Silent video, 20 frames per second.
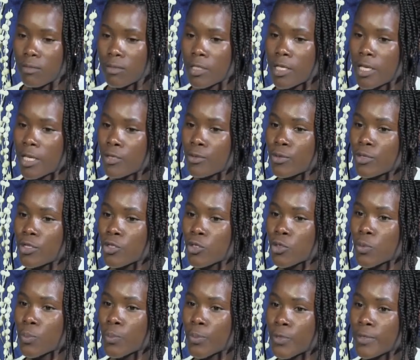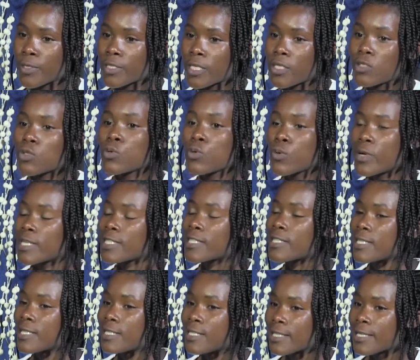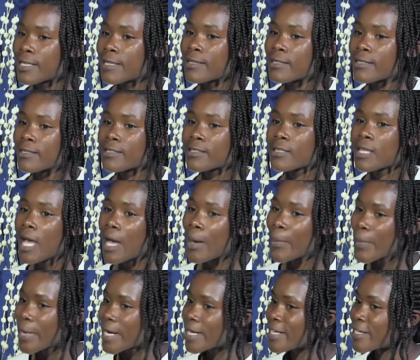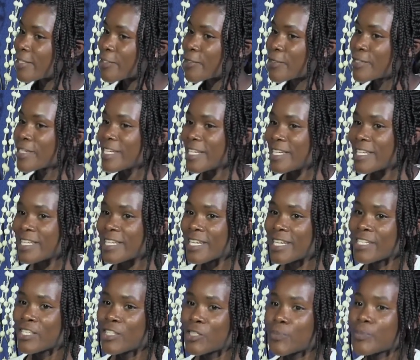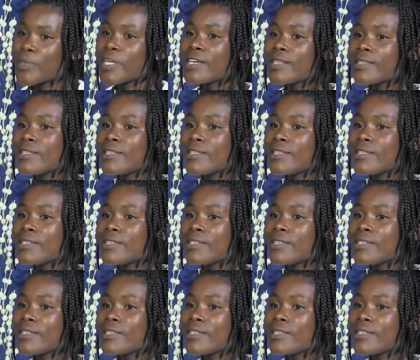the education process, who has the skills, a mandatory internship.